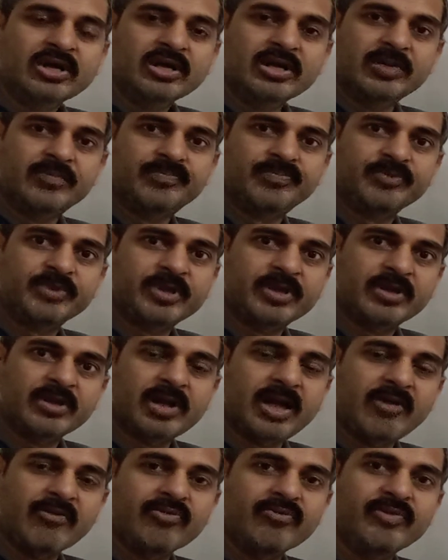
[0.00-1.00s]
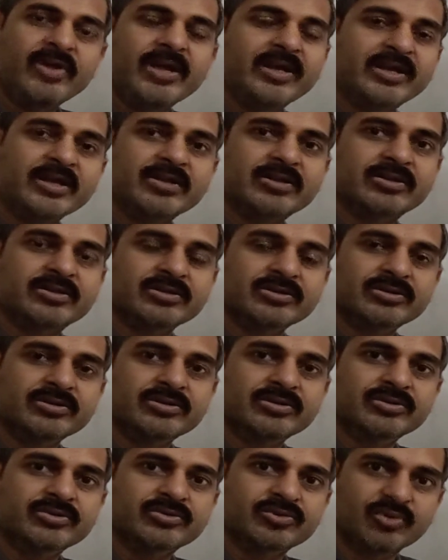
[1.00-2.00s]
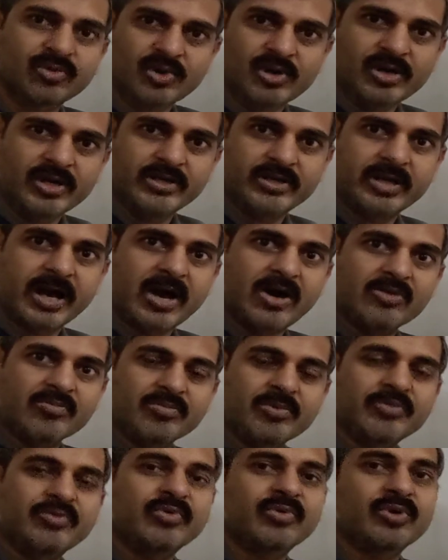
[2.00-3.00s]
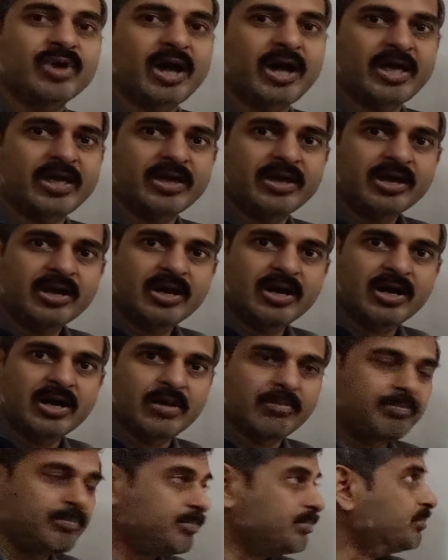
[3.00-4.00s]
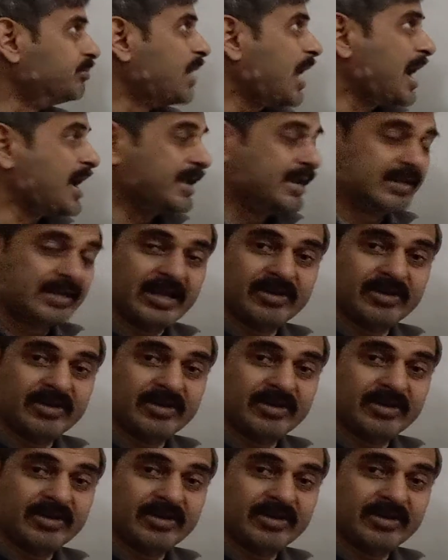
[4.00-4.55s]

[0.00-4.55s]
I would wait it to cool it down before I buy it.